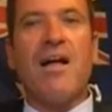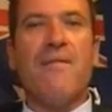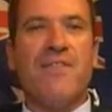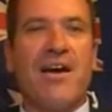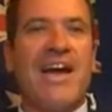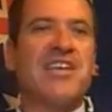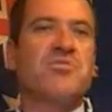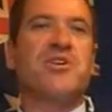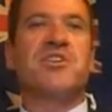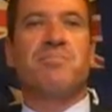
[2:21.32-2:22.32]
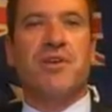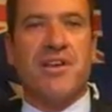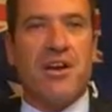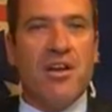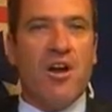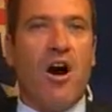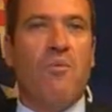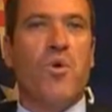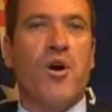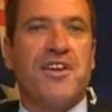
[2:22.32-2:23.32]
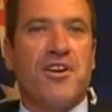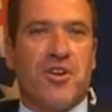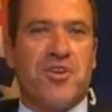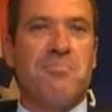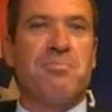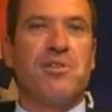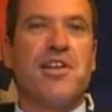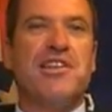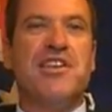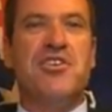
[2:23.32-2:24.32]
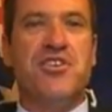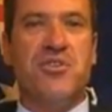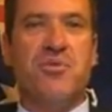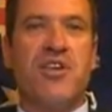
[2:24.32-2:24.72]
Now, as we speak, I'm working on a completely new